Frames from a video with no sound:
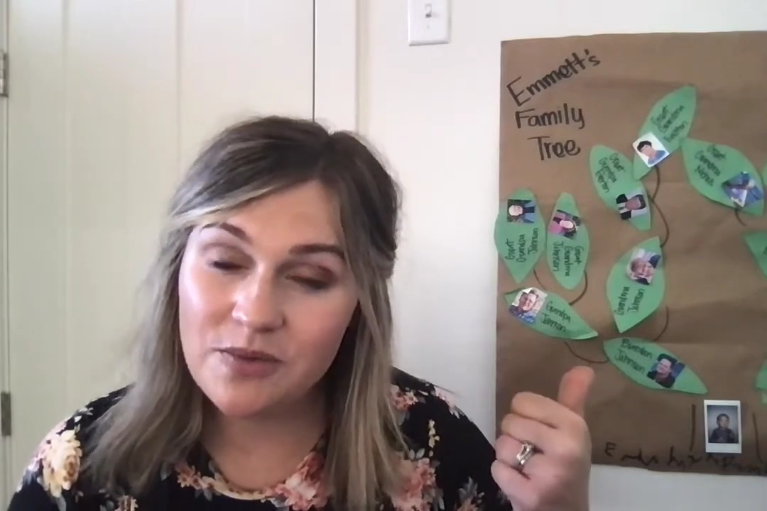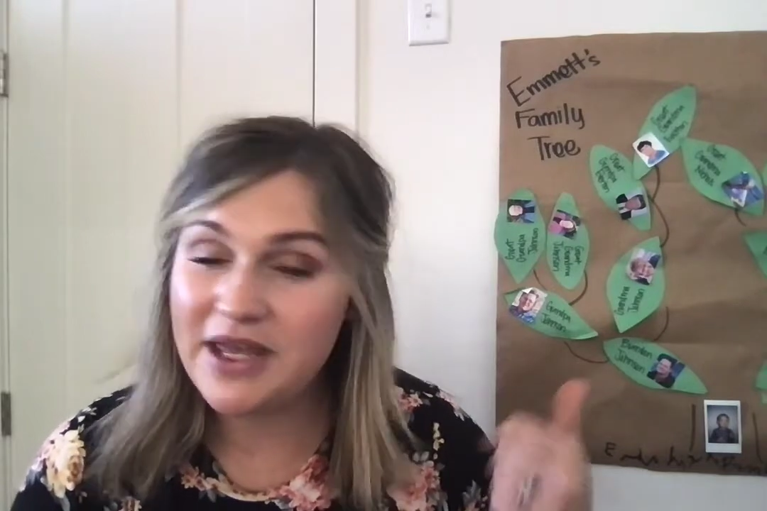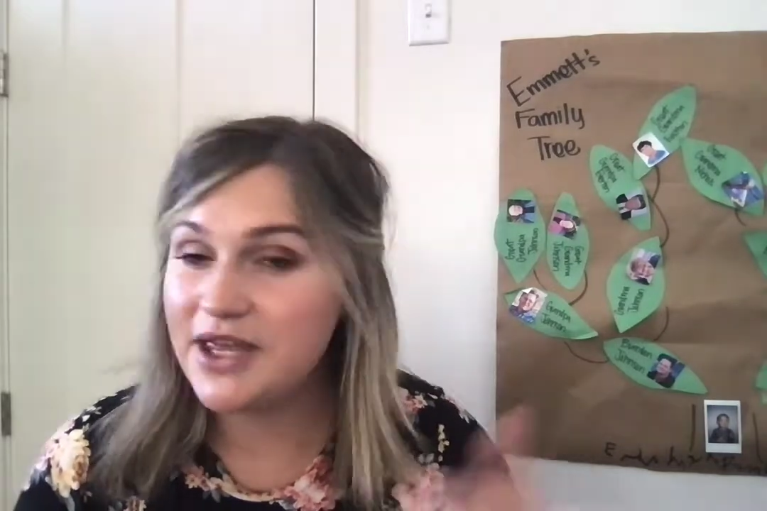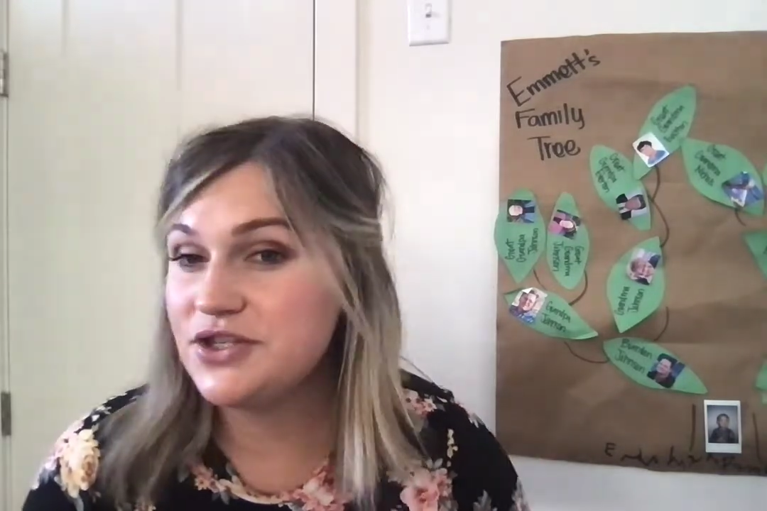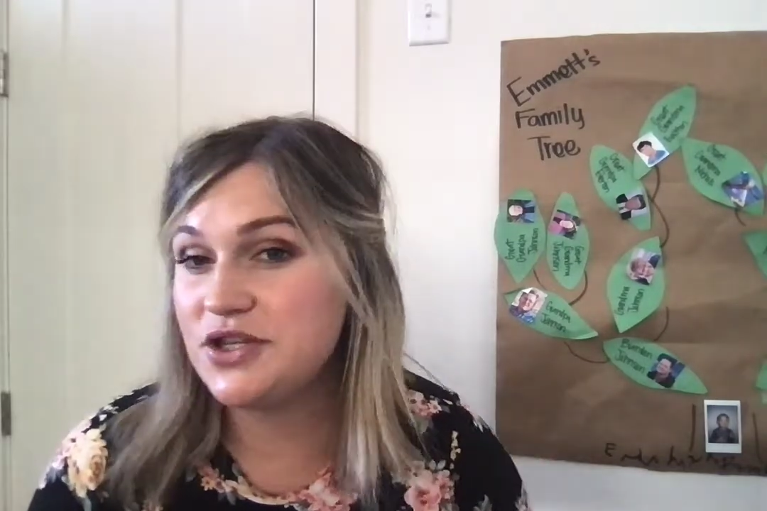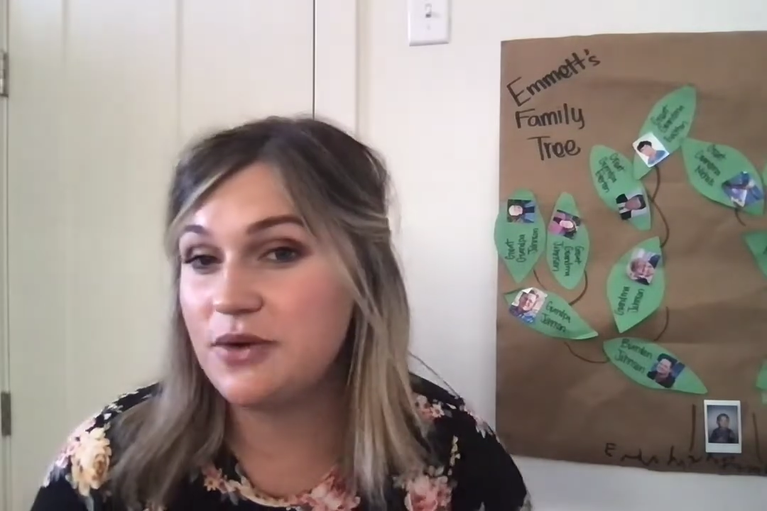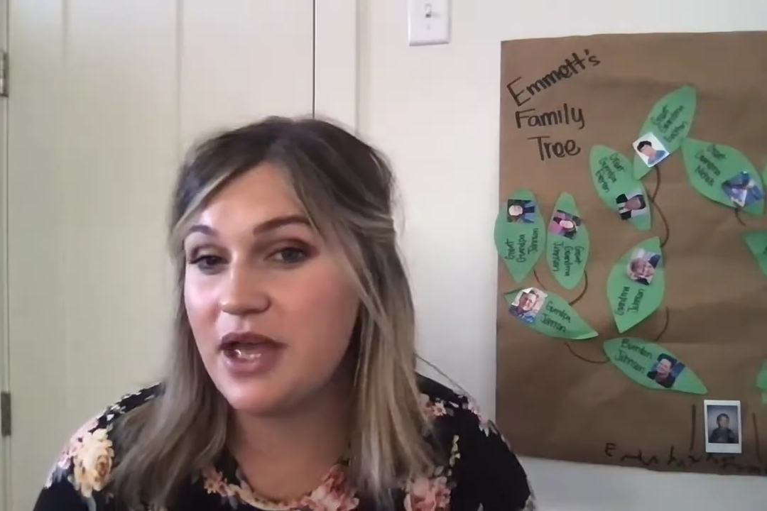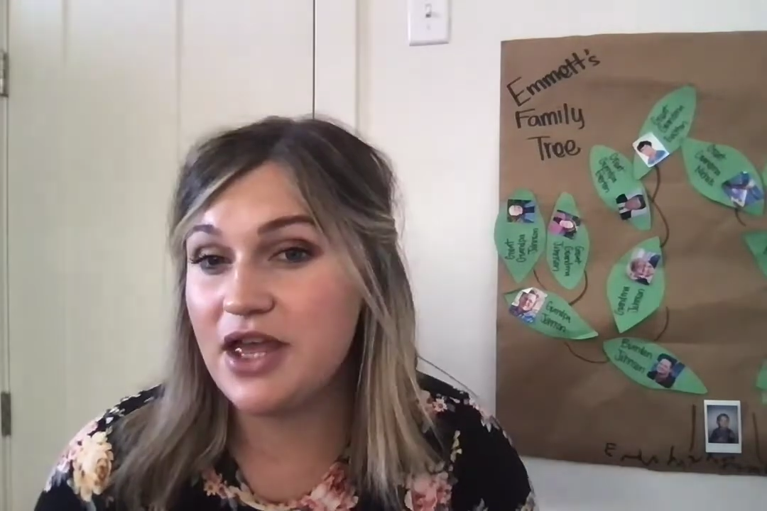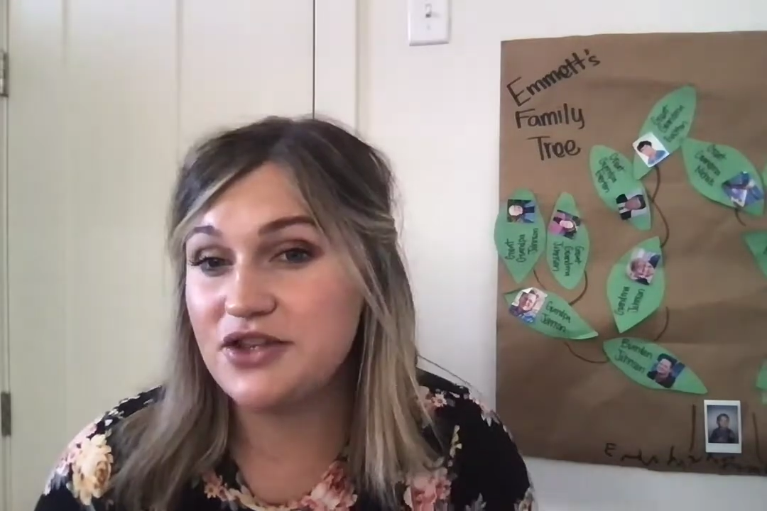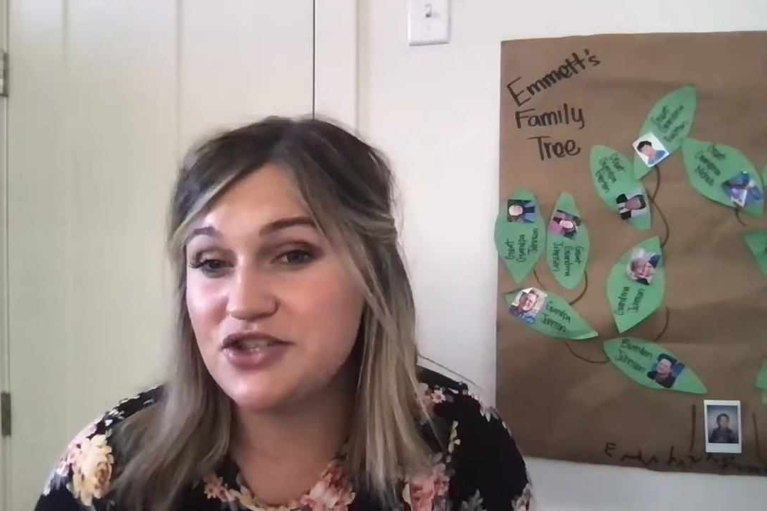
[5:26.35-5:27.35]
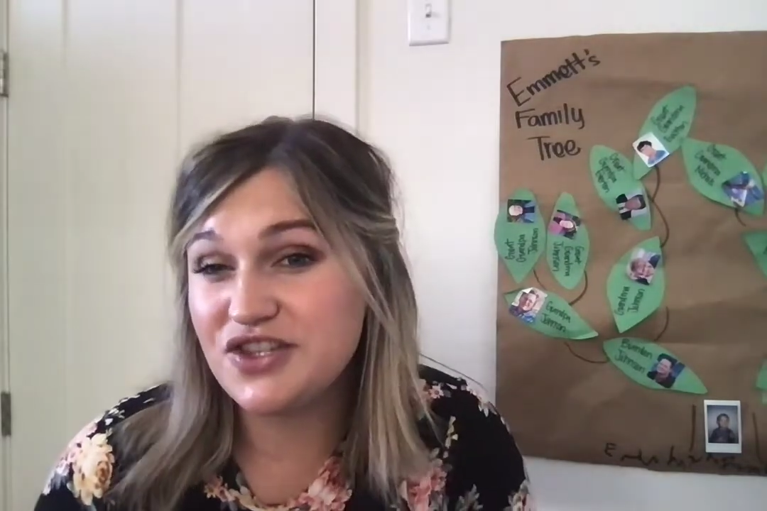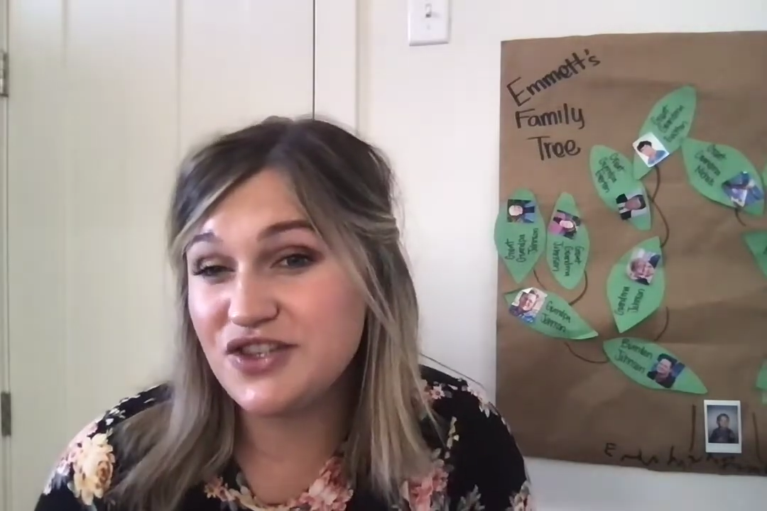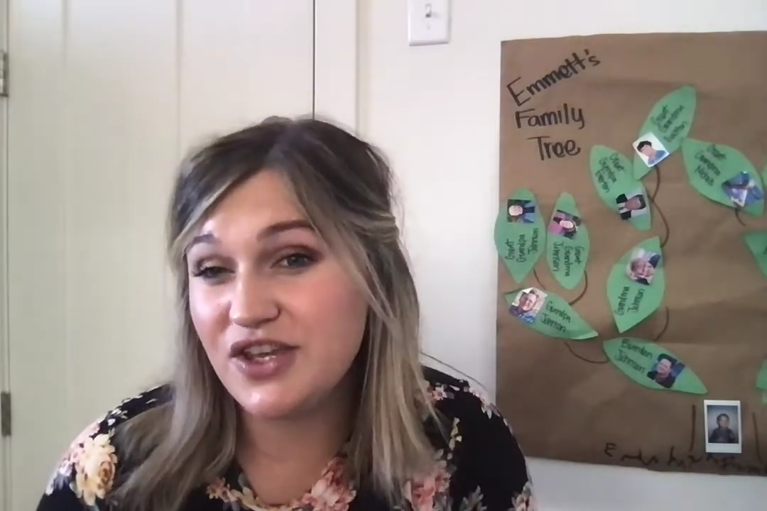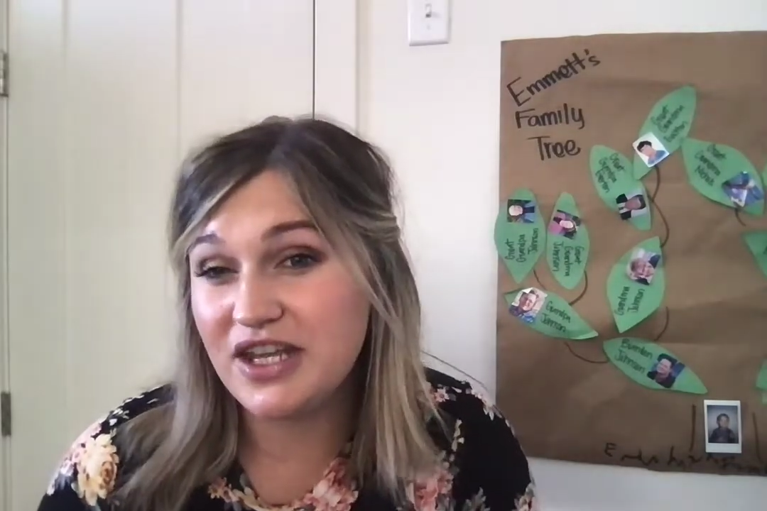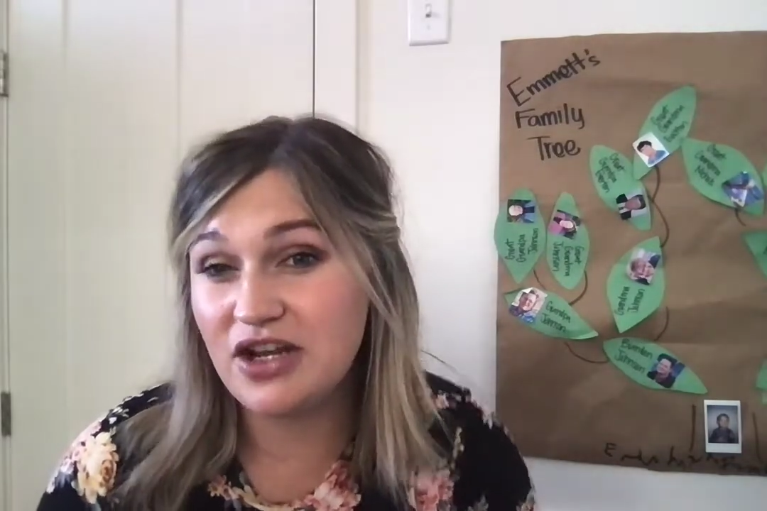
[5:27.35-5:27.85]
We can do it just
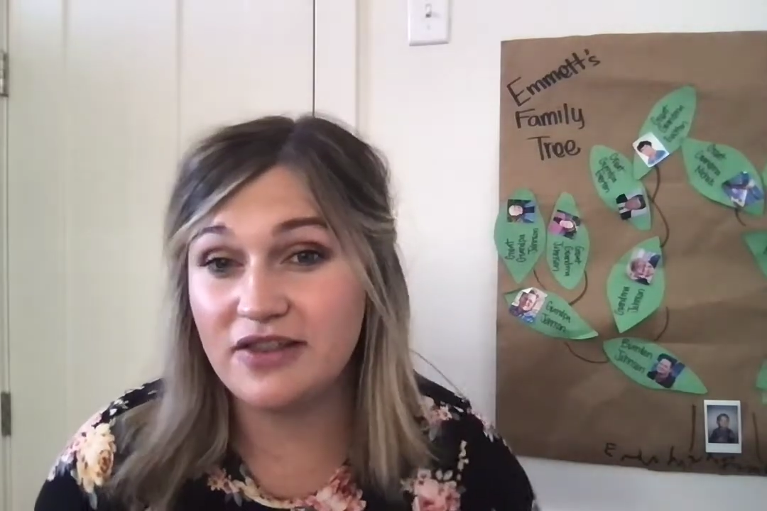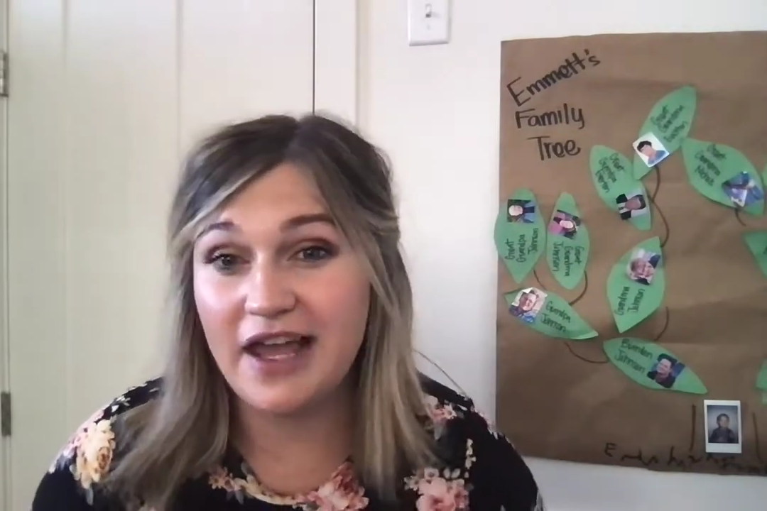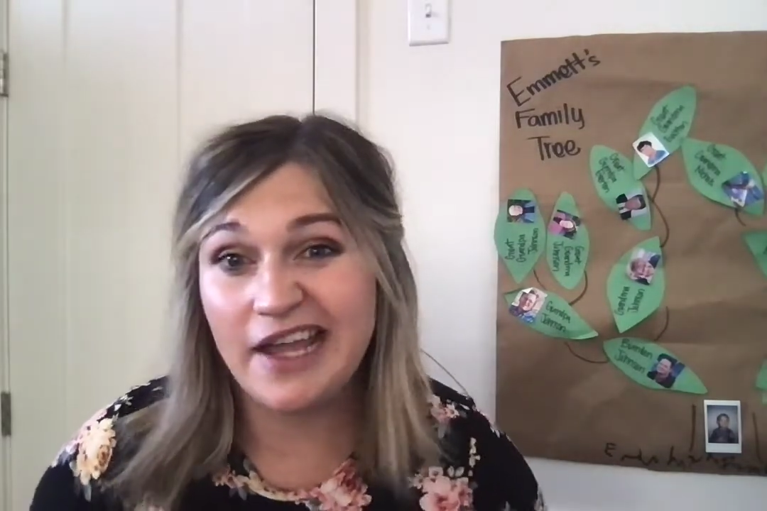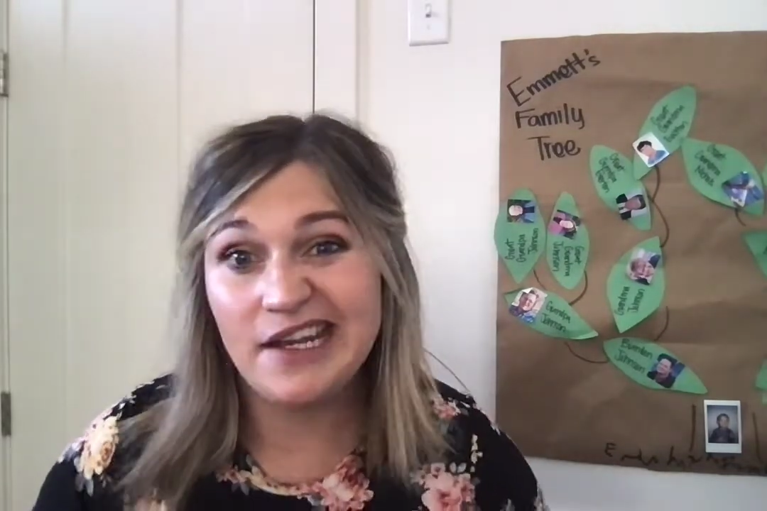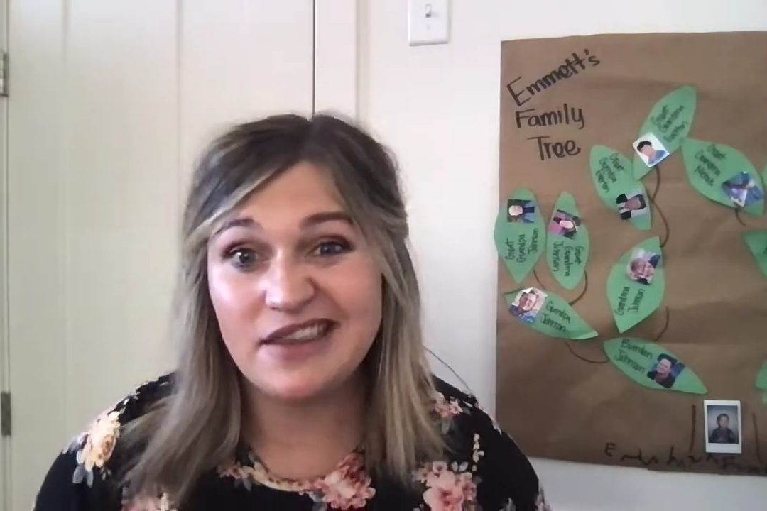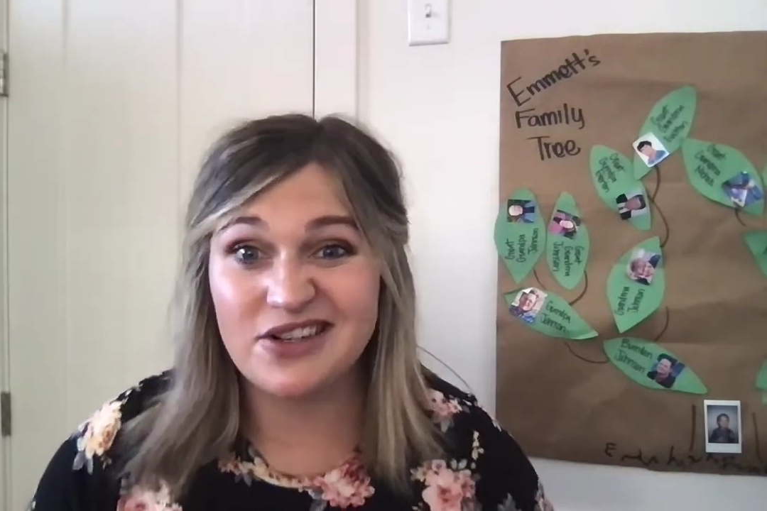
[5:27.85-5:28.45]
looking online.